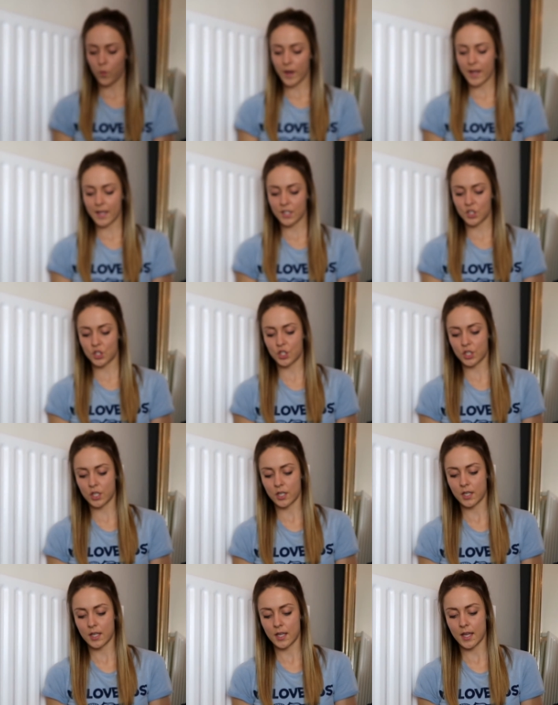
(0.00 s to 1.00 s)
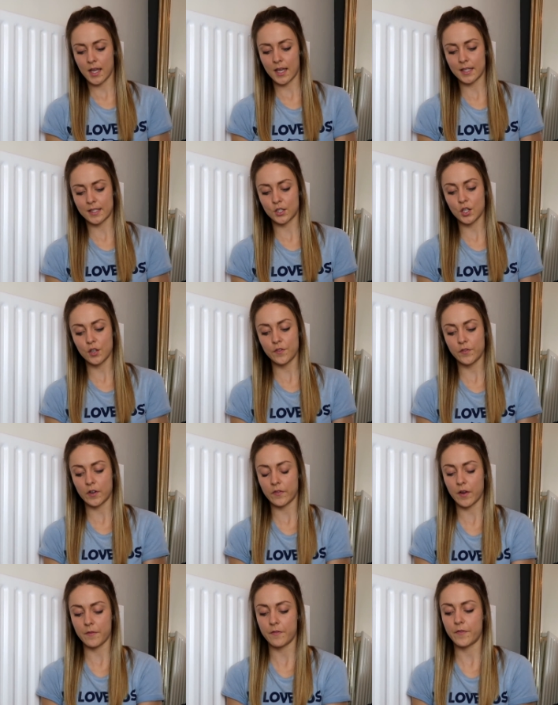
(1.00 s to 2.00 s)
which is good for
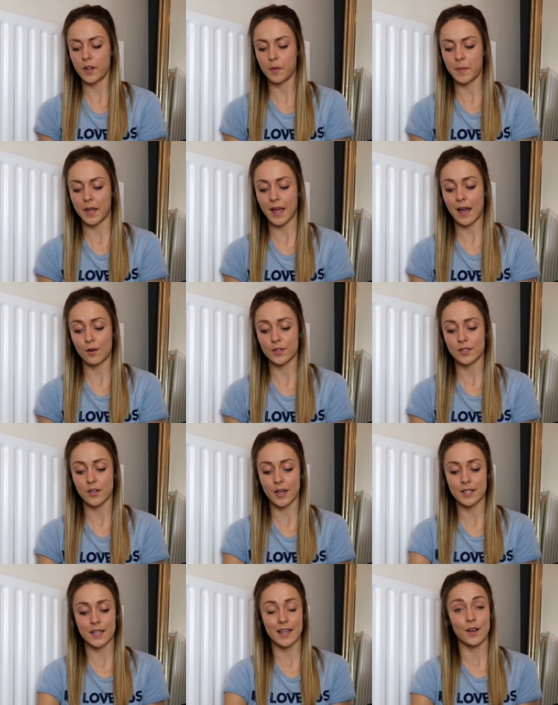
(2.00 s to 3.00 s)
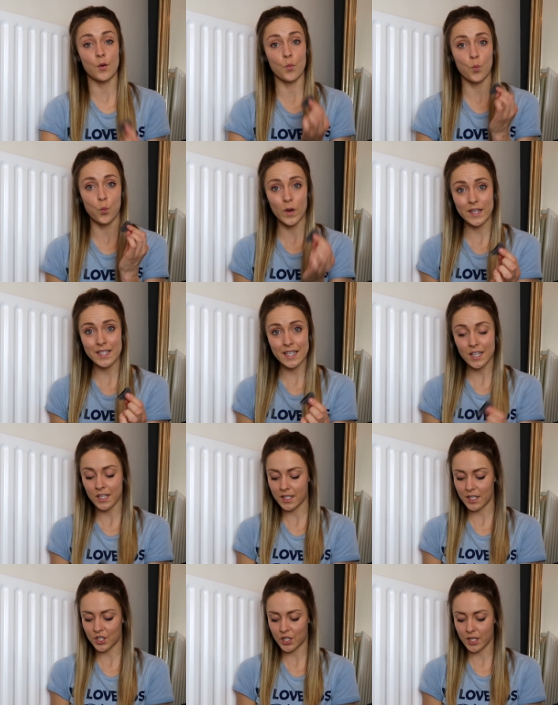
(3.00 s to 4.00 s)
if I'm filming outside in windy
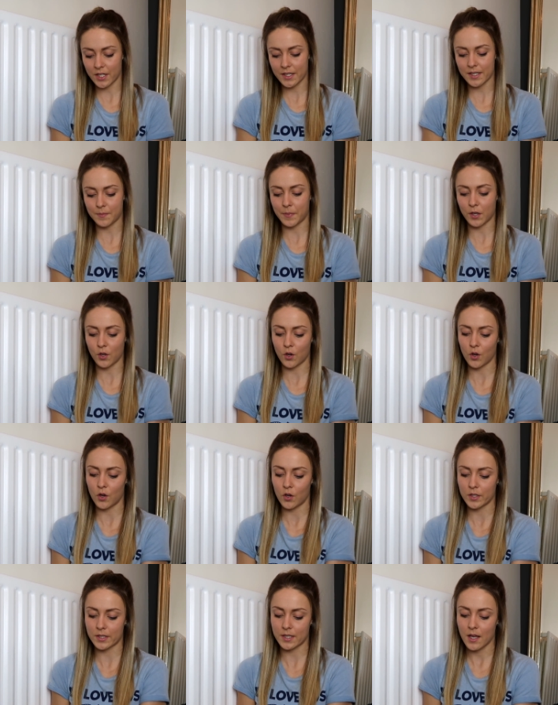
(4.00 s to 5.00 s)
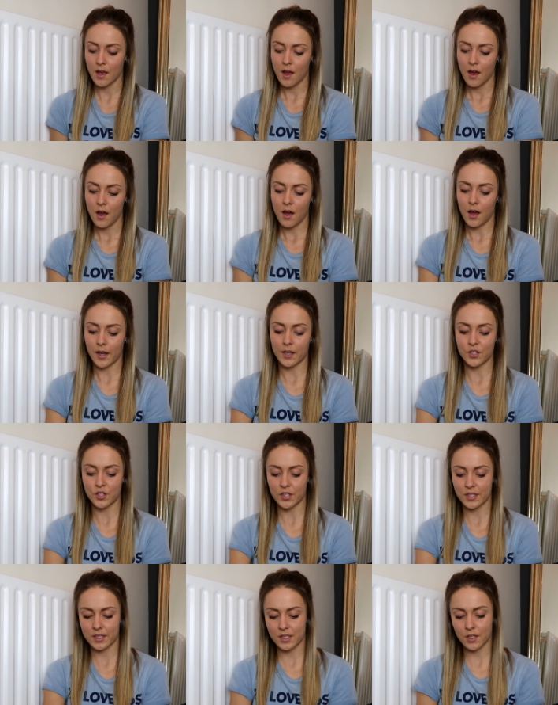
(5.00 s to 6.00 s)
conditions because I can
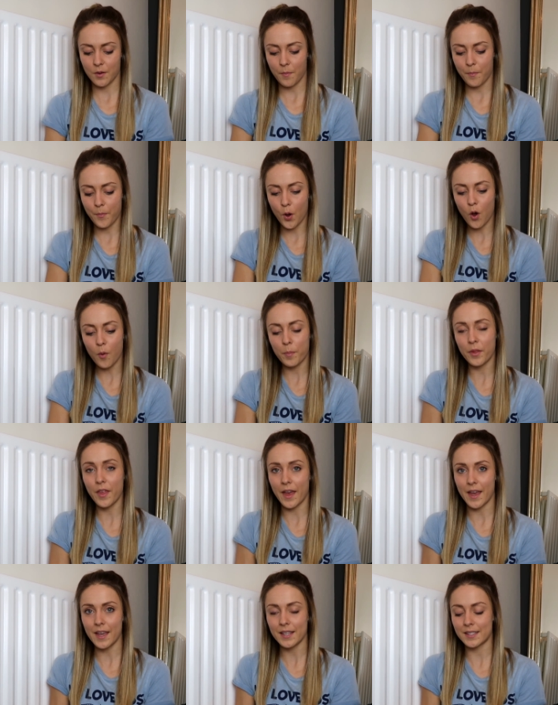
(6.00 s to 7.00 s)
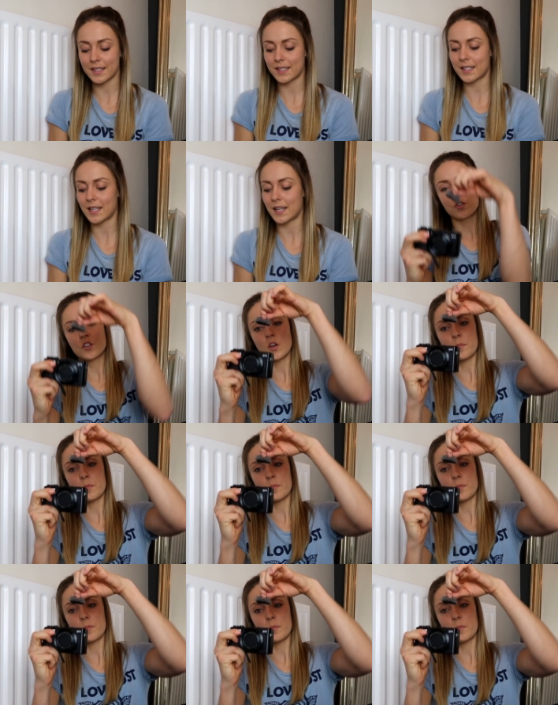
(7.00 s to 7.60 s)
just pop this on